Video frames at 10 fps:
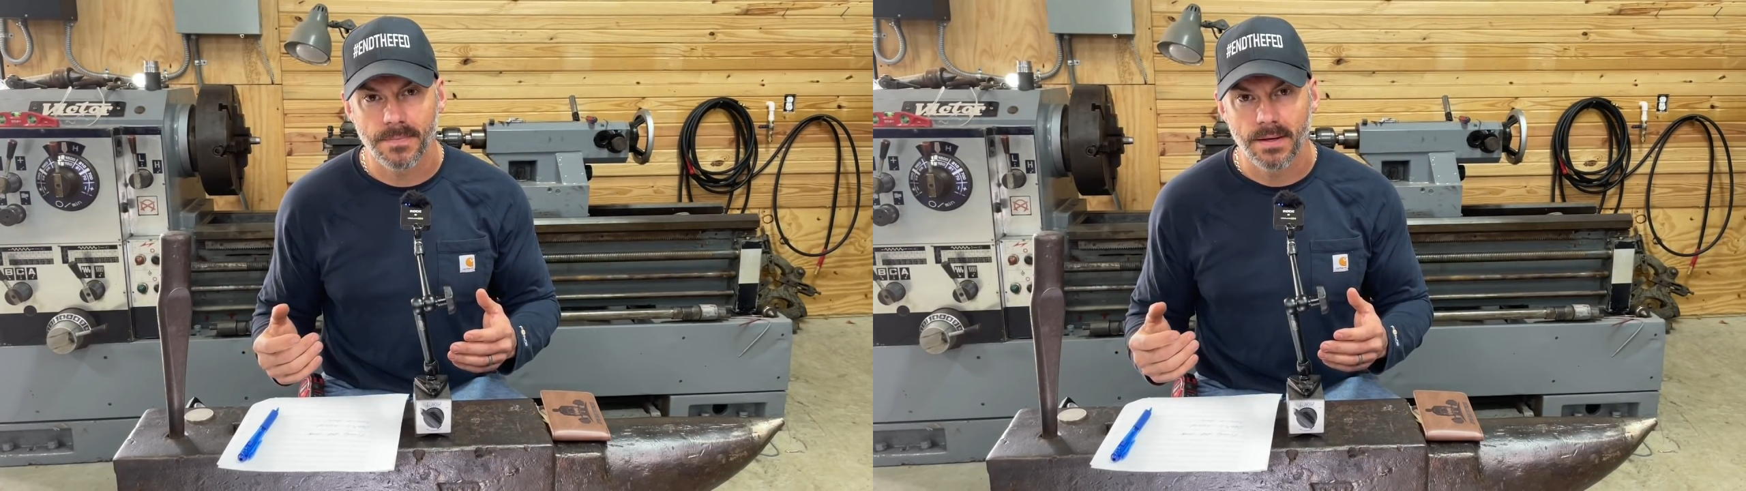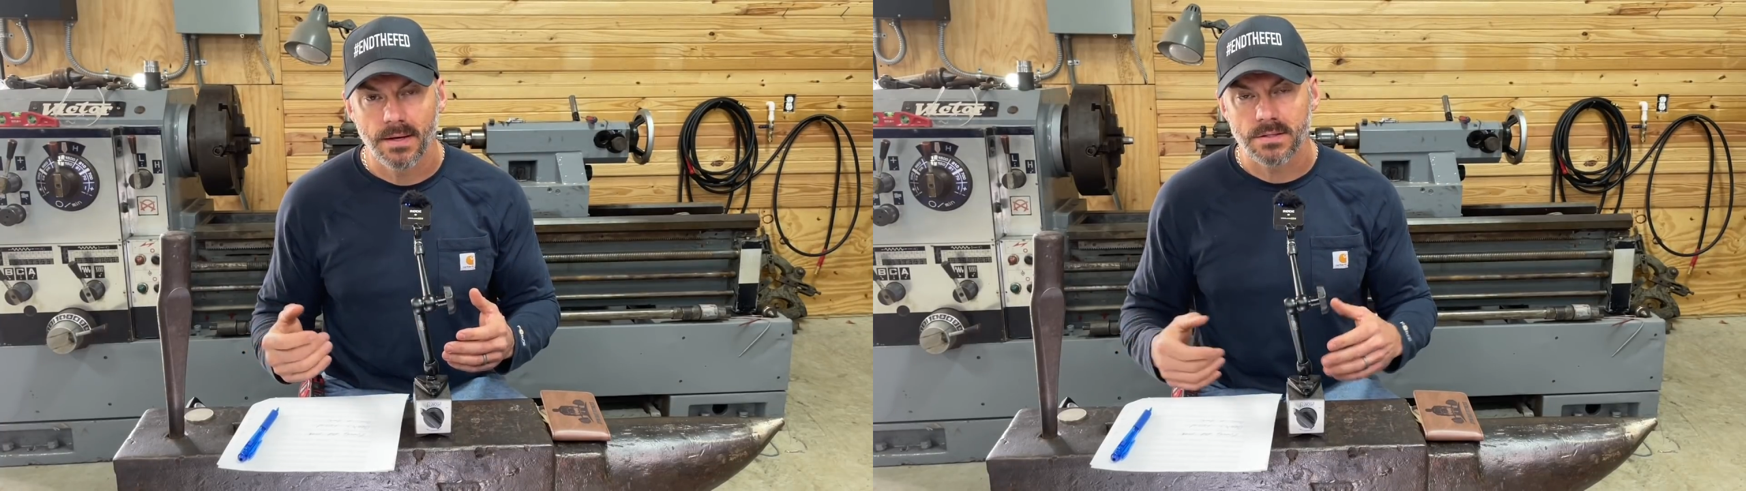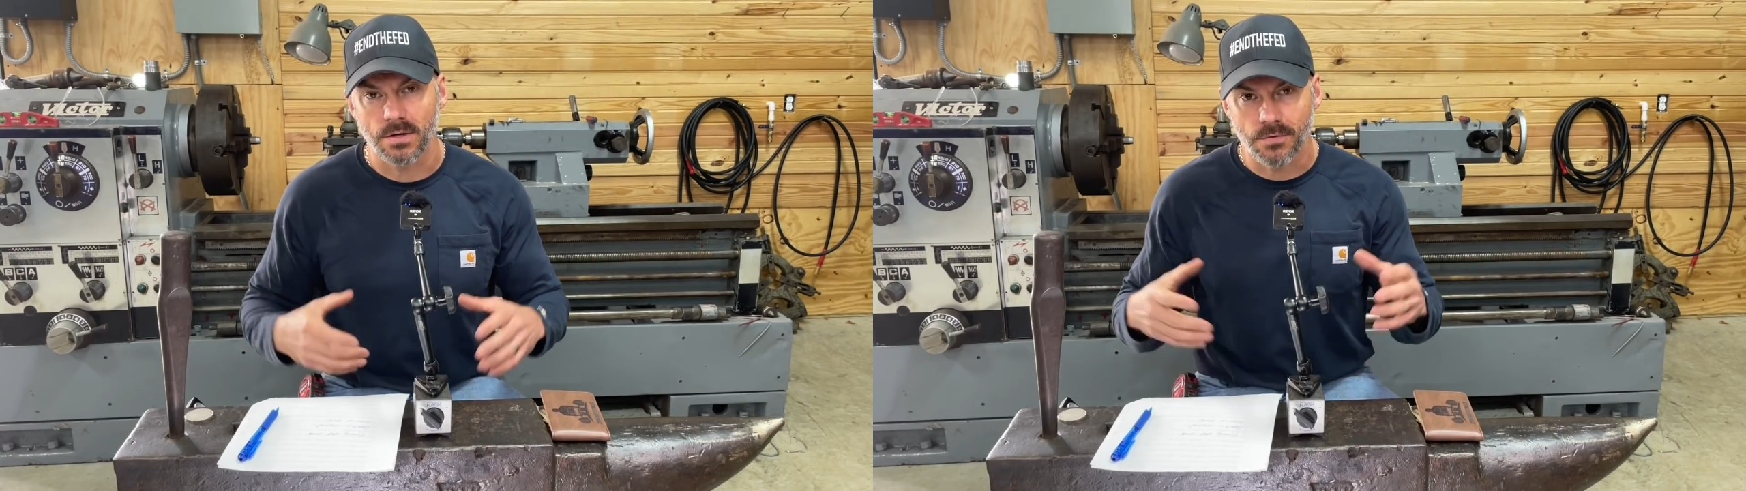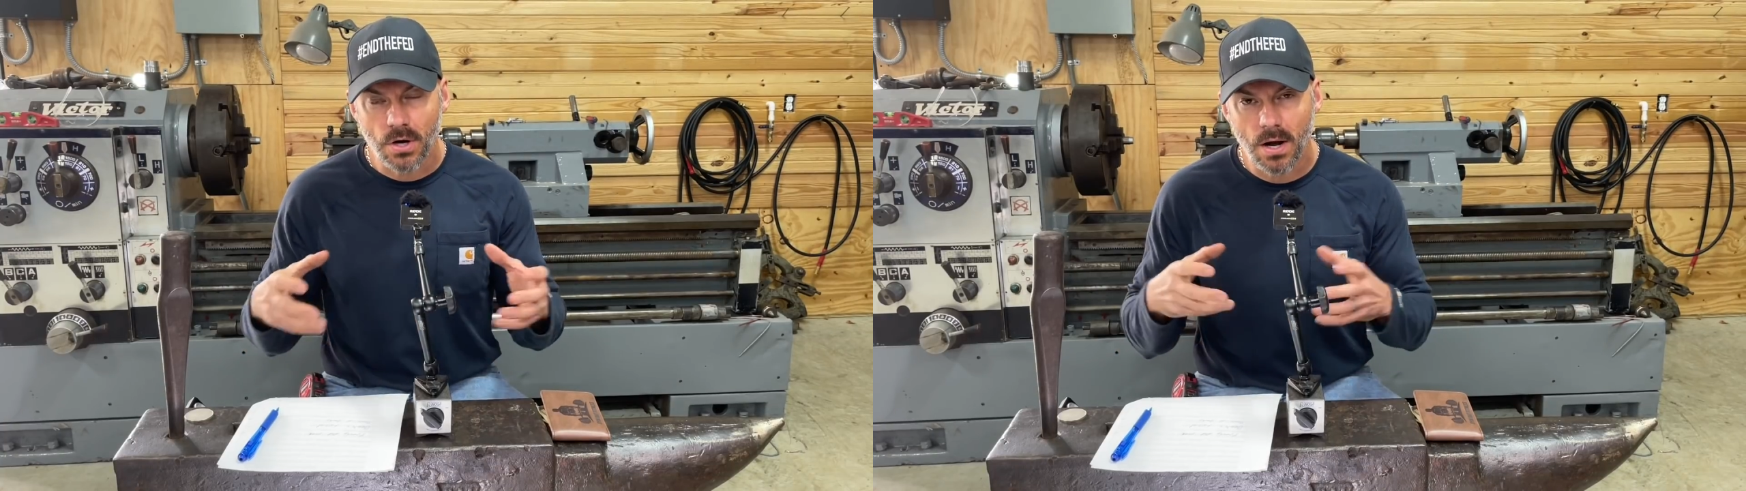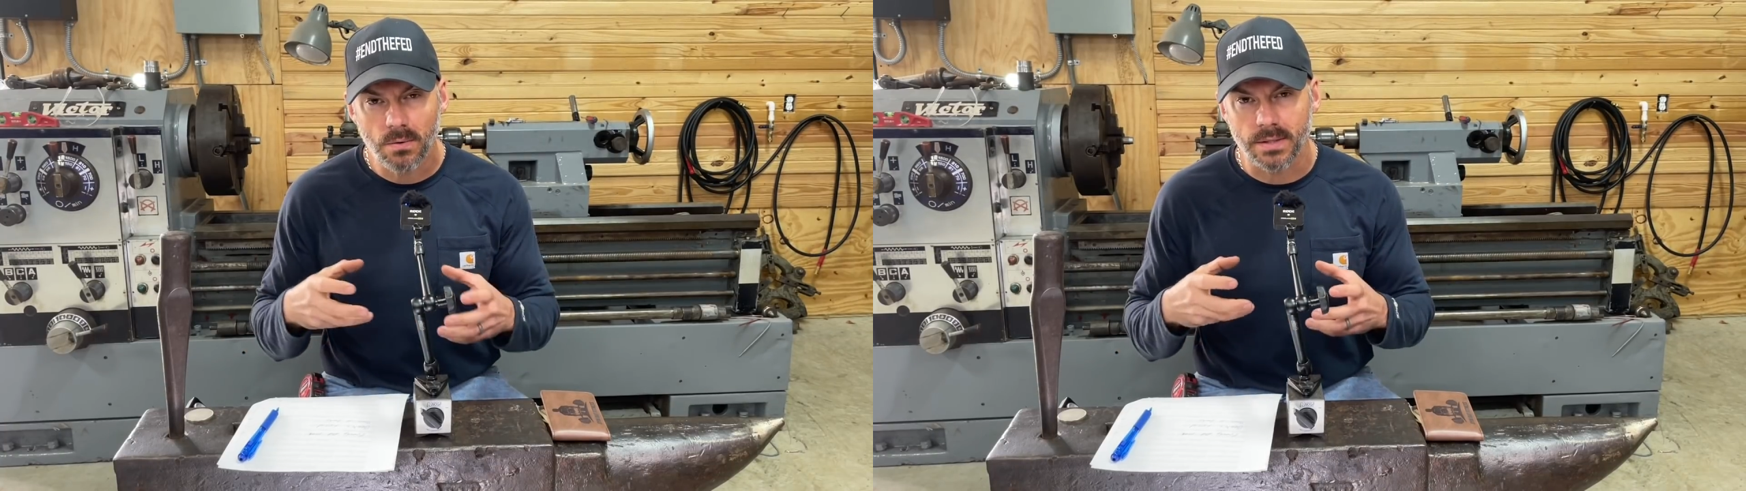So if you're
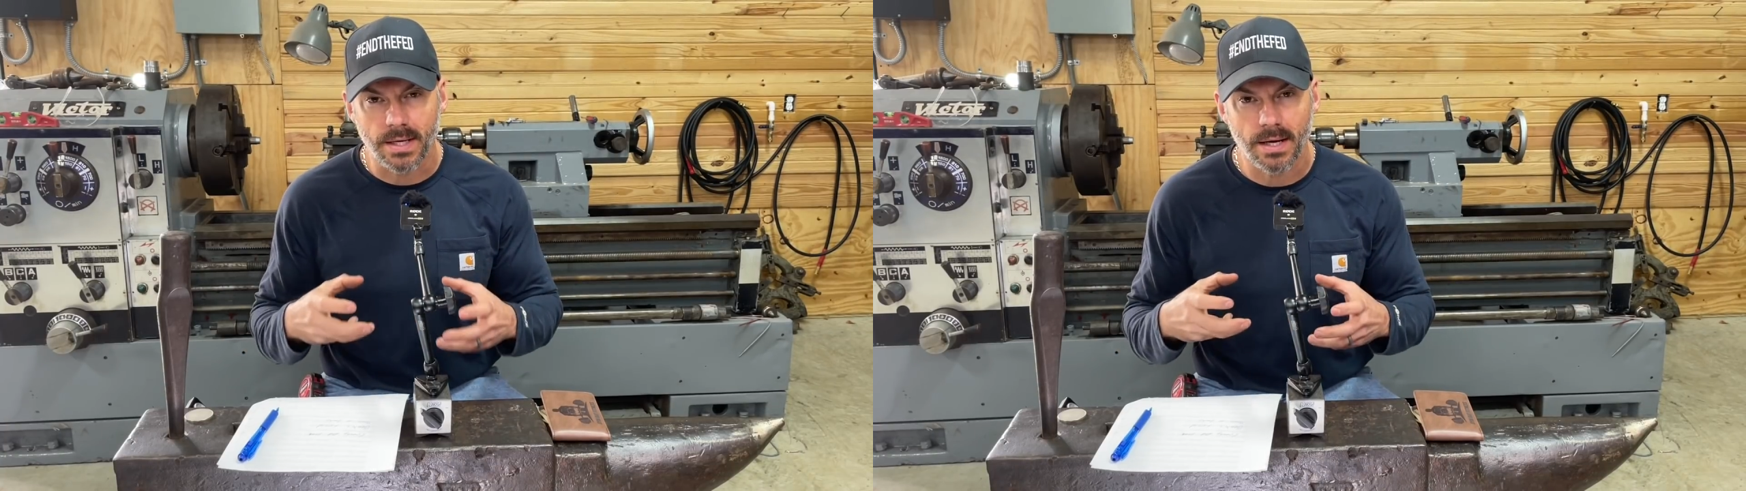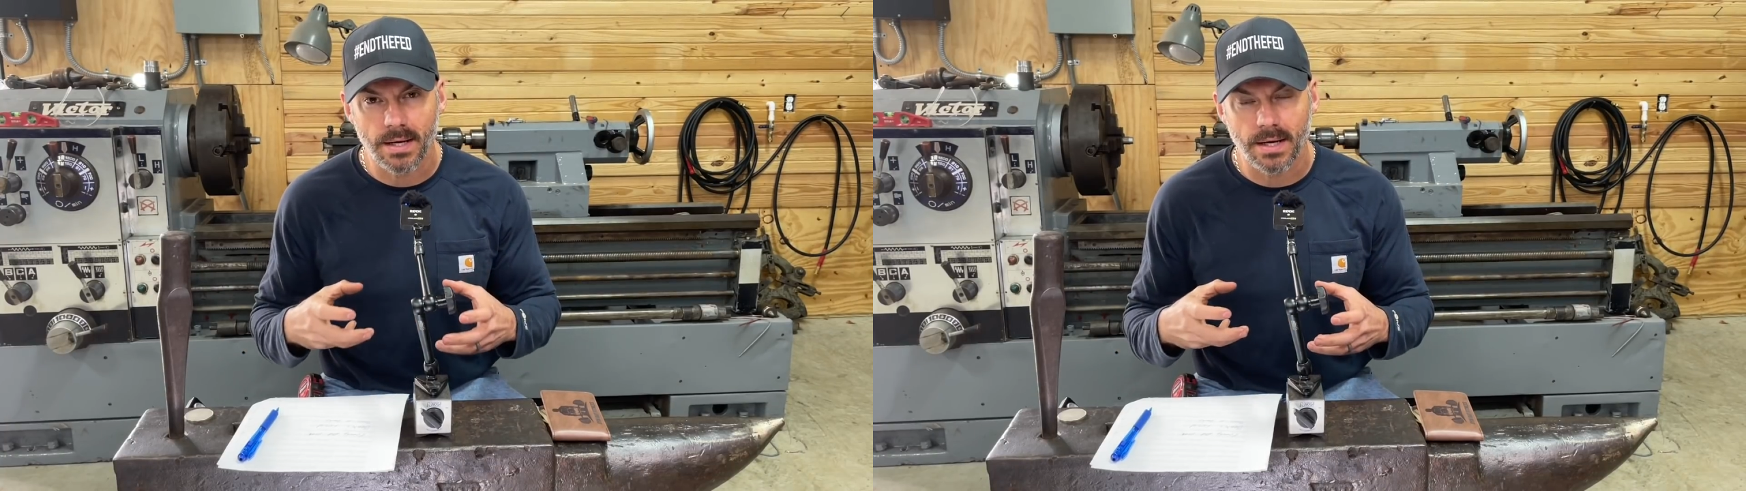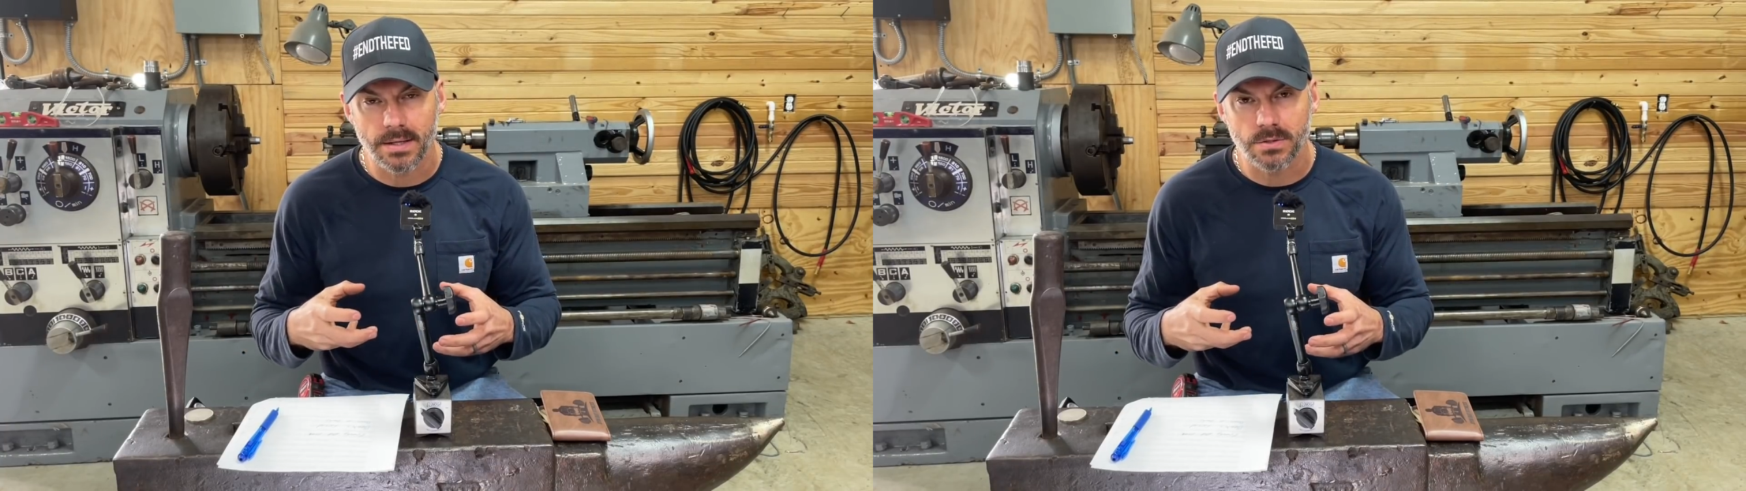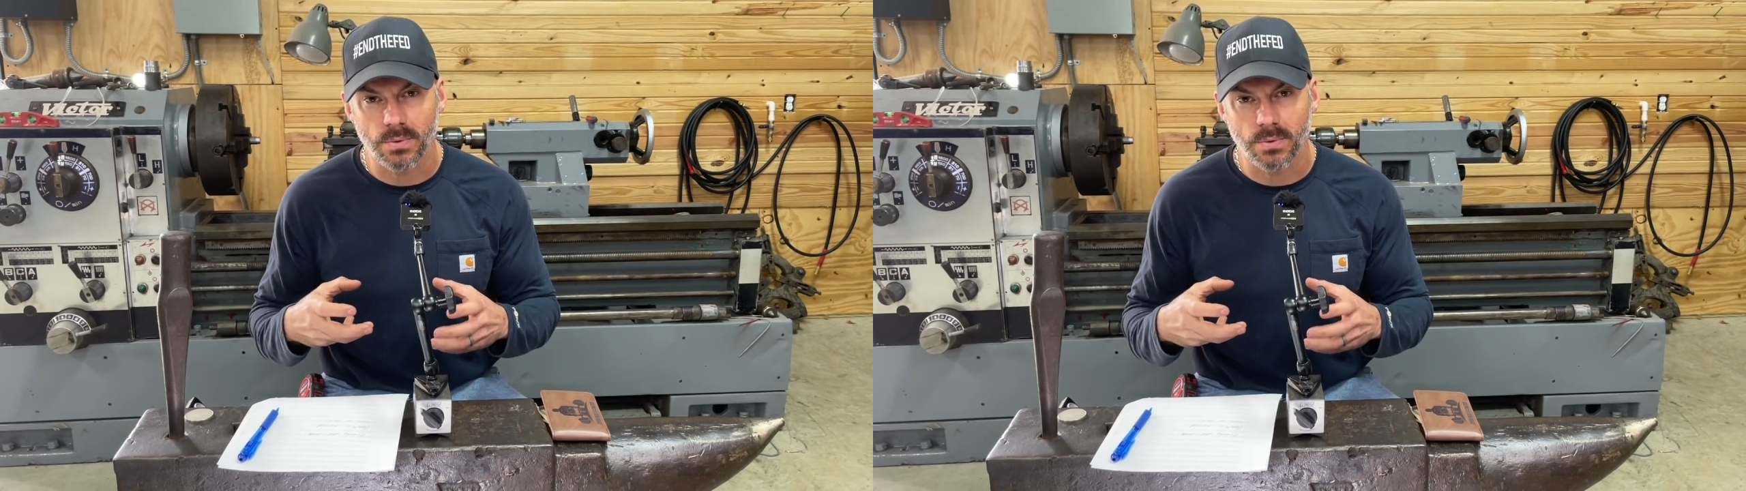holding cash